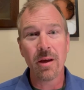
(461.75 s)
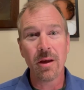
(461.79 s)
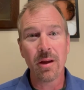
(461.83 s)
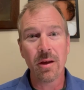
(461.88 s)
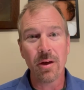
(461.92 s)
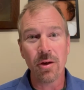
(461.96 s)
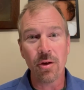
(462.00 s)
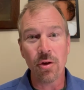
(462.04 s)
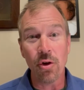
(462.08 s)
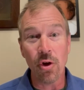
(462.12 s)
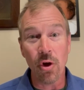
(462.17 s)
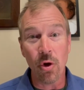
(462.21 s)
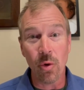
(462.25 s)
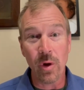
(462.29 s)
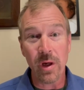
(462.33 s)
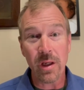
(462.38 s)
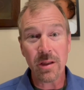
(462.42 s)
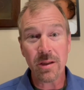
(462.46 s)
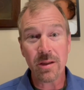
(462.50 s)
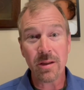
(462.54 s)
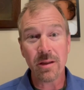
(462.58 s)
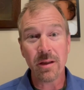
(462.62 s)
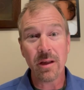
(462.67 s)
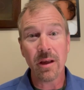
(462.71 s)
Know
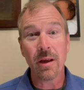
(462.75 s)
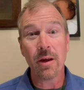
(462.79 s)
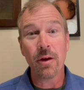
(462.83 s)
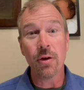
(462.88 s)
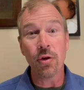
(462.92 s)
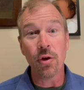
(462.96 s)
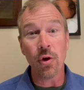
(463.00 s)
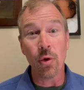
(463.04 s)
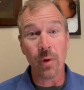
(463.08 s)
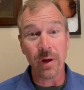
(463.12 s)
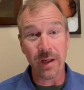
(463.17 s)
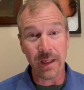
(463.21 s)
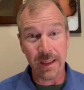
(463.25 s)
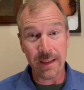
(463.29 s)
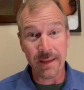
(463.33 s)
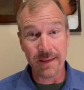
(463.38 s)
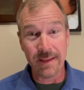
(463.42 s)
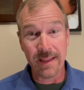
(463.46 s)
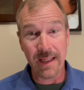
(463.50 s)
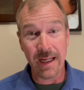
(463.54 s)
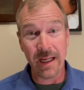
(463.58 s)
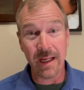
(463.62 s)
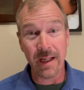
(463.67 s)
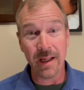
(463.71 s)
it
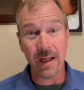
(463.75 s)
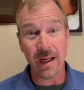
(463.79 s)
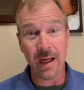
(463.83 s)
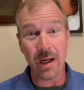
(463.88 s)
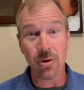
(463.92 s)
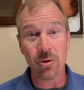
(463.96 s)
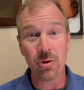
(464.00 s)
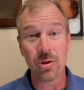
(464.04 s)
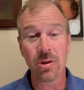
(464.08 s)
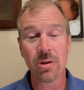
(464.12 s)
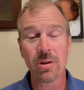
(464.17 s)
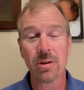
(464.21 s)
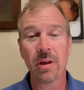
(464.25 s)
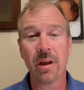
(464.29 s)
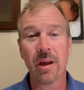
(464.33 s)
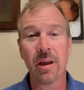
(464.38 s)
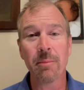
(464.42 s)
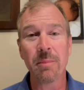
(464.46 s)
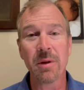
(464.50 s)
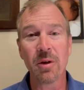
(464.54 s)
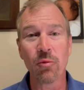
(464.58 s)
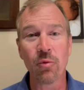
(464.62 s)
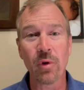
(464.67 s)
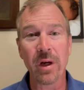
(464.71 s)
inside and out, and
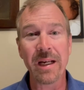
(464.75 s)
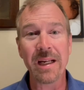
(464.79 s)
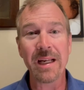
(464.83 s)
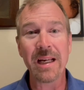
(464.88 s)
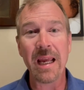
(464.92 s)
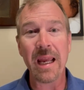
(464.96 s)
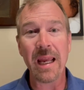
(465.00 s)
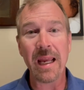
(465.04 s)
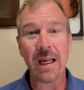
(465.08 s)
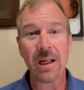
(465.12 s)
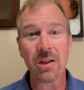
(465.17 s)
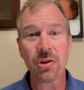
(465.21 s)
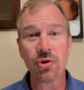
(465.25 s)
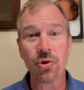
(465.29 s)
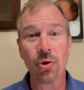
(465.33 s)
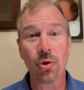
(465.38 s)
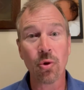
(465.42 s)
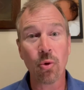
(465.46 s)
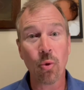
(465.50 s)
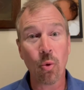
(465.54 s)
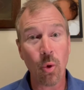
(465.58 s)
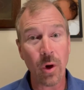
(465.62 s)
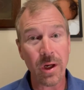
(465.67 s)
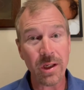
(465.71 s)
be ready to answer
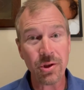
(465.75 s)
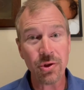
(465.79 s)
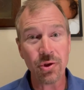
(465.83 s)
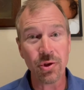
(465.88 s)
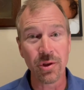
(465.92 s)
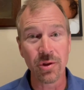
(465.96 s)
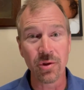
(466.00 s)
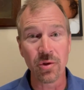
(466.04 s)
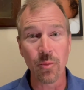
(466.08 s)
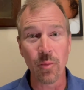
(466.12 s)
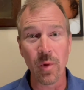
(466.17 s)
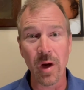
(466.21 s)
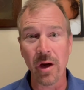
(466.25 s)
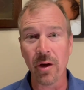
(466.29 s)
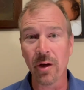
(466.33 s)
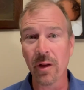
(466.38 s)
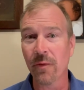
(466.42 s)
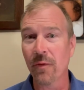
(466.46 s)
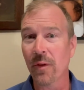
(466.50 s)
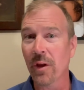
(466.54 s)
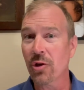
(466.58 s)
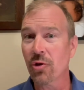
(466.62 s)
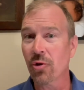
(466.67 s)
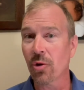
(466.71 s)
questions about it
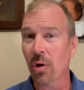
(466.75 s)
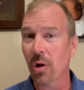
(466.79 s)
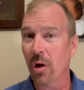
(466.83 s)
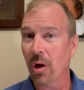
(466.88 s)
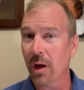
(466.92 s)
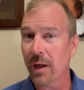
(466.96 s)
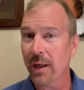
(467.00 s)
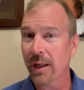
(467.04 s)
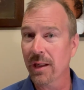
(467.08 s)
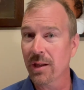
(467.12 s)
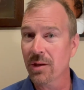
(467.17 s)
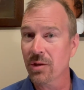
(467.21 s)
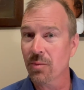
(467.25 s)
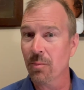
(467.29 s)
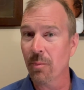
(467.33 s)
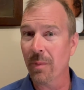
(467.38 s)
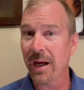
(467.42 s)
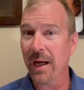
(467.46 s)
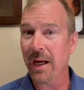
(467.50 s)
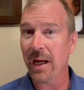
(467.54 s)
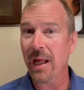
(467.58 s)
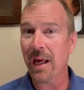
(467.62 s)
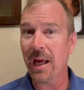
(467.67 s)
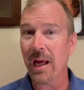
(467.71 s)
that your audience
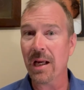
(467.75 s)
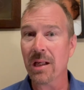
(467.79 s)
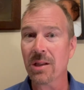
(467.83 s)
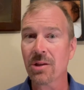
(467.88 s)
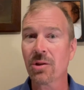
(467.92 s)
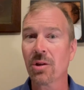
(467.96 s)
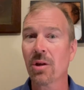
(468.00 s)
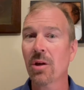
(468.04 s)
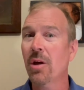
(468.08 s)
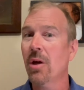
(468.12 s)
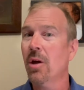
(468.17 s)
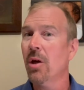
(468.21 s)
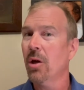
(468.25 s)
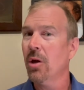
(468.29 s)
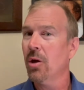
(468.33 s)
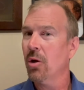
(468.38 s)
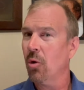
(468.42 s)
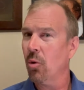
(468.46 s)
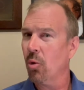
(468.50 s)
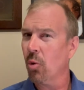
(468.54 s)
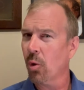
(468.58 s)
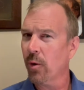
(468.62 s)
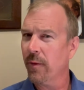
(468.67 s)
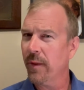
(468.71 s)
might ask,
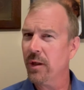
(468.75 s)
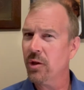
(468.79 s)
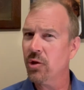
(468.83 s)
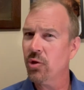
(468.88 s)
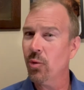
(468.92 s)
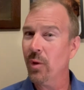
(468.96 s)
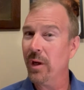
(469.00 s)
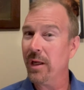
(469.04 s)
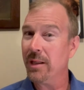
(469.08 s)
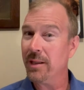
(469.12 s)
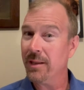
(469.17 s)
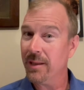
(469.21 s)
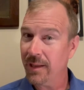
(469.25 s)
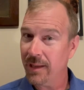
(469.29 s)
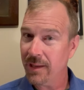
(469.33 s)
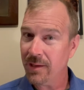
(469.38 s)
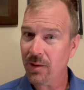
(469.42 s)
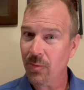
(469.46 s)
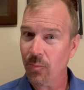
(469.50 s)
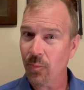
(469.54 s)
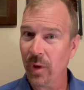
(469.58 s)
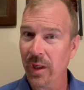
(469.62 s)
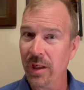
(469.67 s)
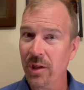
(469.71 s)
or that you
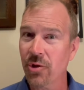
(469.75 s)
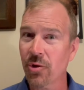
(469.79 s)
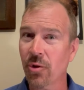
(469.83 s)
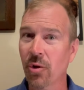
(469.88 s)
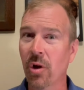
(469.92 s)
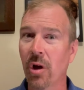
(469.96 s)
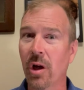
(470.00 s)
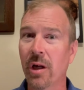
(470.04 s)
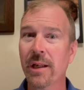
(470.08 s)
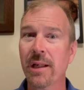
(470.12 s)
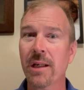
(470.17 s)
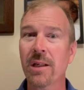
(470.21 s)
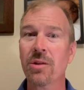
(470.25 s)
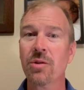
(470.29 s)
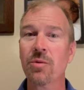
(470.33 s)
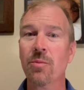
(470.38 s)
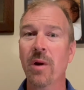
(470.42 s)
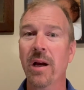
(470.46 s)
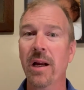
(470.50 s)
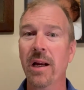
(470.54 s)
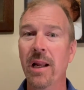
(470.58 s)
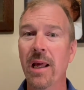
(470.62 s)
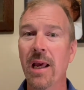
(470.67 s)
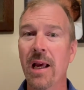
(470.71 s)
anticipate your audience
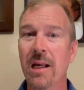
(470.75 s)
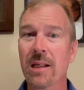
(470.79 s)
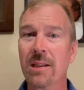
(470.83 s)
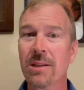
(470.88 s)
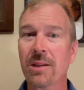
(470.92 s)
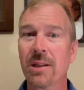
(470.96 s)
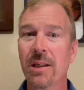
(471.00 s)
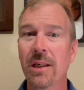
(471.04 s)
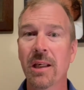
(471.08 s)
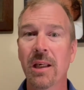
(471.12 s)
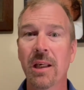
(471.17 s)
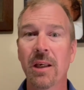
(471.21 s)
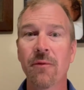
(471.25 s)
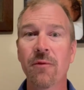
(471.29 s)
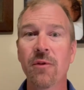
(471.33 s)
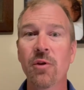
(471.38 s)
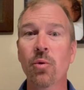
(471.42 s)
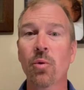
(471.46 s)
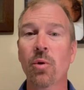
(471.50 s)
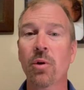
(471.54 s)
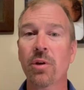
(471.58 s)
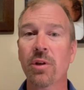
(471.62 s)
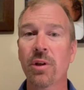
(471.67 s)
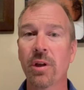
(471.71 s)
might ask if you
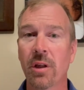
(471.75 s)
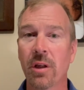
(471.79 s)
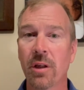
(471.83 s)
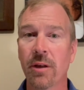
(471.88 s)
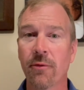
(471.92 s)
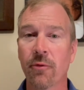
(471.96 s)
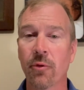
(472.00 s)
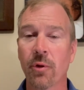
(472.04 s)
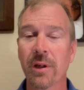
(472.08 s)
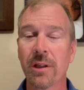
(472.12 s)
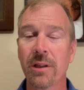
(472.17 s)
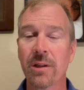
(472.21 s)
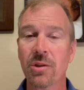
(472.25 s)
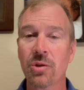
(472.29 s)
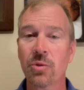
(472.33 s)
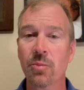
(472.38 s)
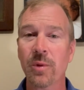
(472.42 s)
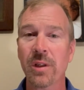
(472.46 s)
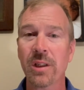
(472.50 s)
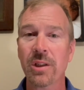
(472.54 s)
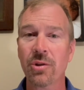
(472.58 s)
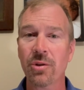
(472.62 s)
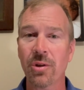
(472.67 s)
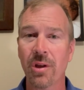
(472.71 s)
were delivering the
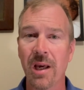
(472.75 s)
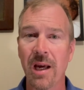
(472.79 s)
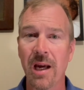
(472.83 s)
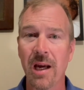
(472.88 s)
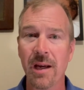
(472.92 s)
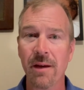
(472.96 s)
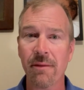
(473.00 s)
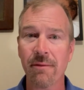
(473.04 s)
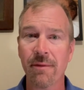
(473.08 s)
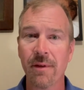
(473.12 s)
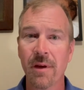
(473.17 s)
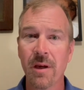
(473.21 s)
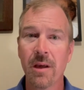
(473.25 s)
speech live.